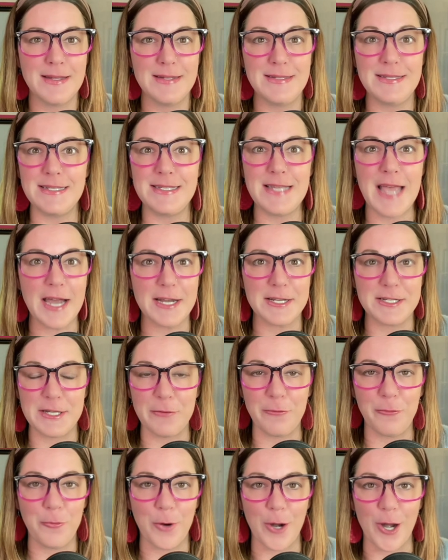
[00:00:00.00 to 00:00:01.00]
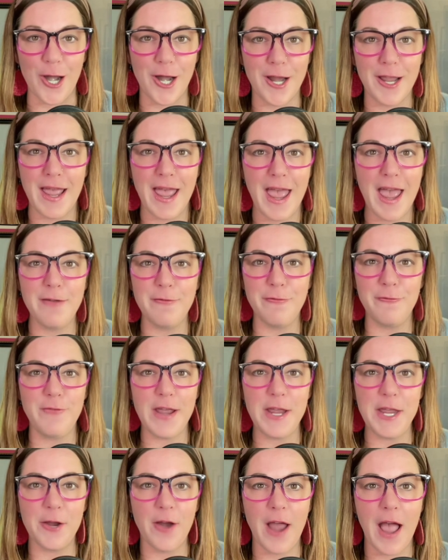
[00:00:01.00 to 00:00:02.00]
detective work, and
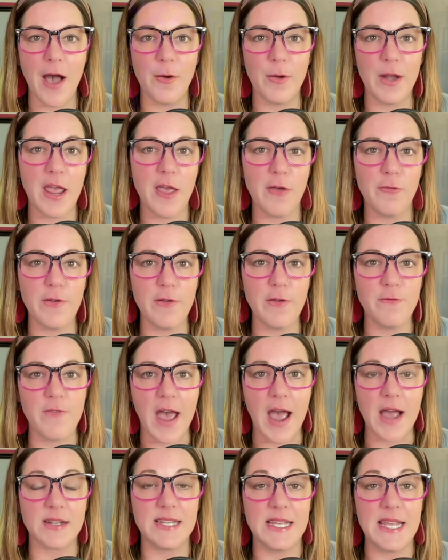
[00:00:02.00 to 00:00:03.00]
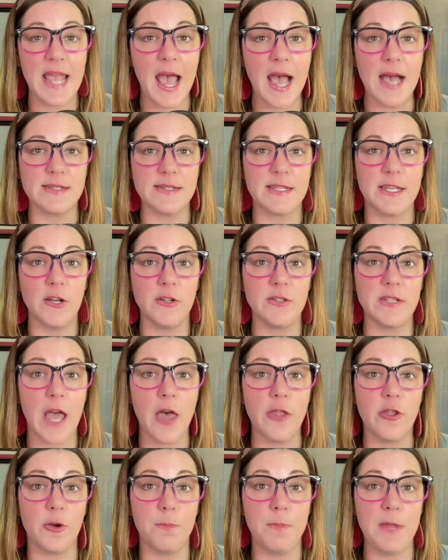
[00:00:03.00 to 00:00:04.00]
figure out if in fact he has killed
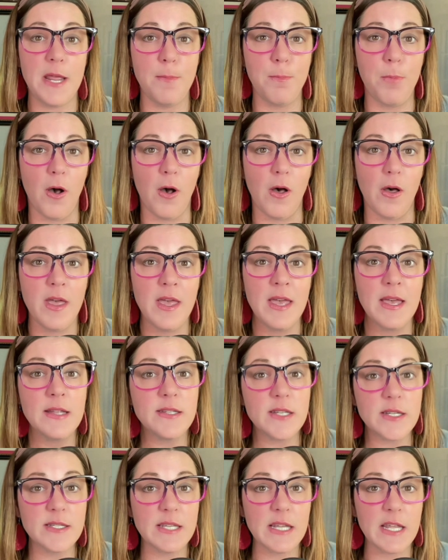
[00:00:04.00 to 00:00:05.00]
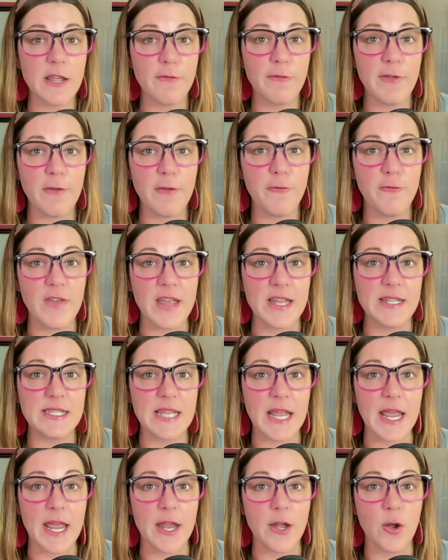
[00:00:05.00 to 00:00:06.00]
other people to see if he fits
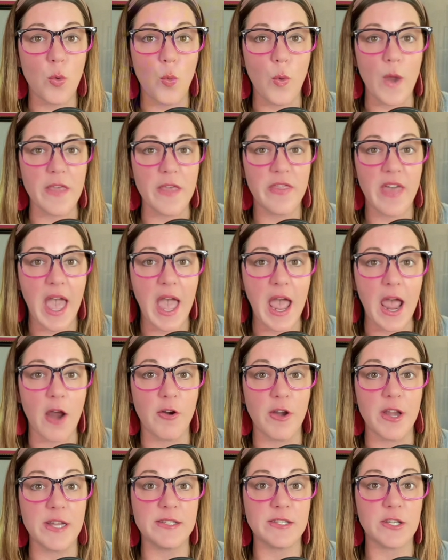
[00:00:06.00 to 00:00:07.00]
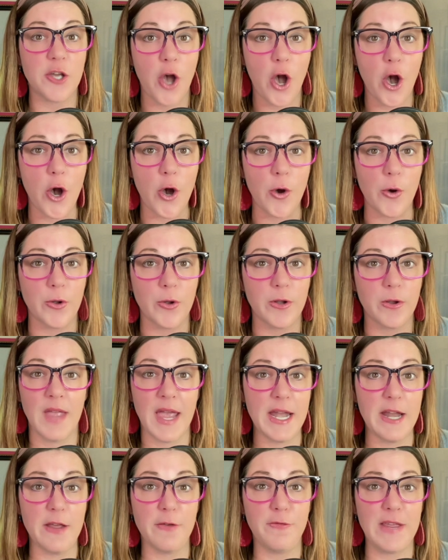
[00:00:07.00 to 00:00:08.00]
in with Harry's code.
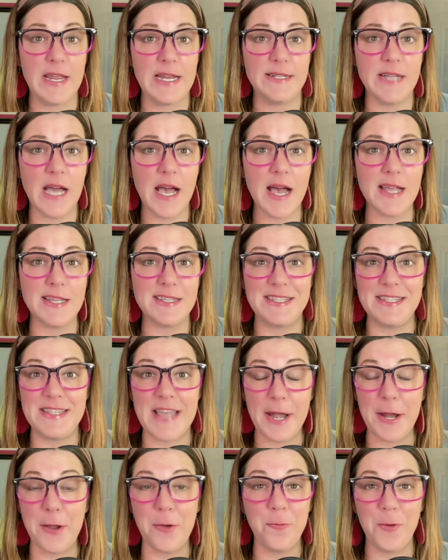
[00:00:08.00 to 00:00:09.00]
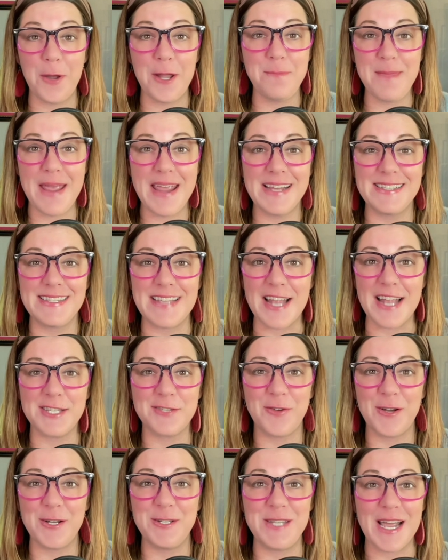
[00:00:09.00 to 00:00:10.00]
And if he does, then it would make sense
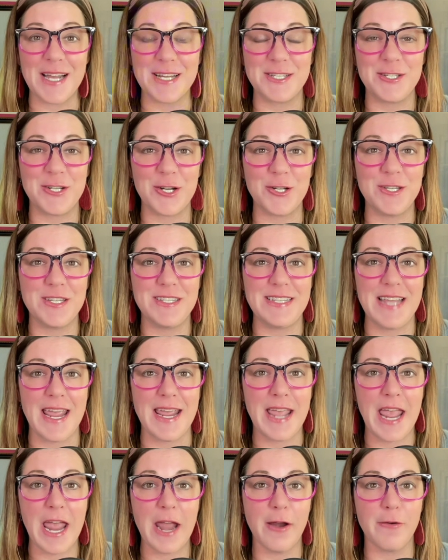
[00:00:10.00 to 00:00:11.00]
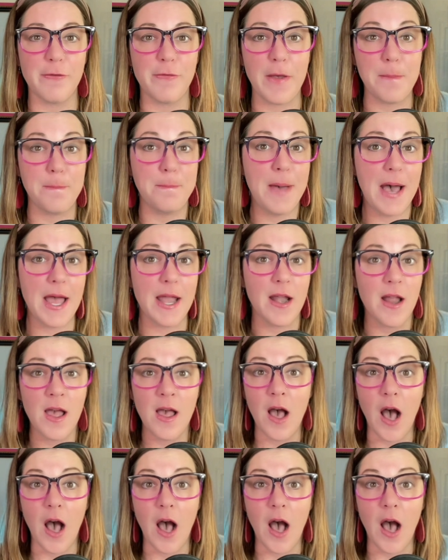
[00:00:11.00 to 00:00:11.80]
for Dexter to take care of him. But